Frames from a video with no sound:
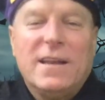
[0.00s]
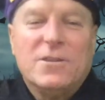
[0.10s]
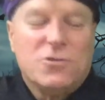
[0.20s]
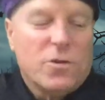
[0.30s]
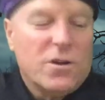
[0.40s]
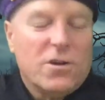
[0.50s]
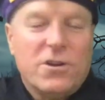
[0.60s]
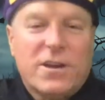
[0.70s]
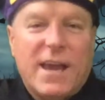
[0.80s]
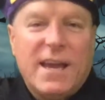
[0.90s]
Enjoy all
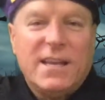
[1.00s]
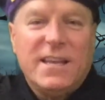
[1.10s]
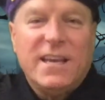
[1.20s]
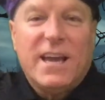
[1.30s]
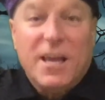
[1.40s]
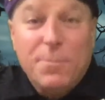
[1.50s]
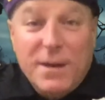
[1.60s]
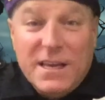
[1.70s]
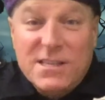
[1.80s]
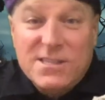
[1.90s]
your candy and
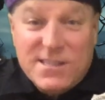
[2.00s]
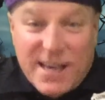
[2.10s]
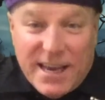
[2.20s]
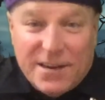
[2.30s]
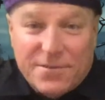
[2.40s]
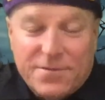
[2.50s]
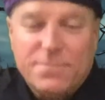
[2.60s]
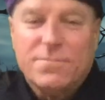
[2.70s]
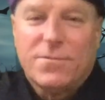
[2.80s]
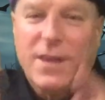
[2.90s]
be safe.
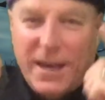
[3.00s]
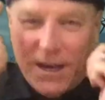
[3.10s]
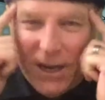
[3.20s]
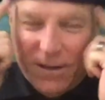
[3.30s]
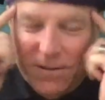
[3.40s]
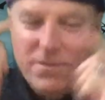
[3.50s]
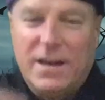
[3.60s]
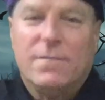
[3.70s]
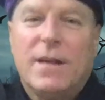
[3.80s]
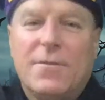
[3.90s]
Thank. All right.
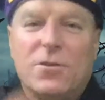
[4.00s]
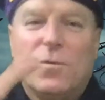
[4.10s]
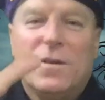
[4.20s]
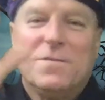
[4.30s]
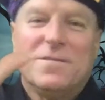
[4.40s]
Have a good one.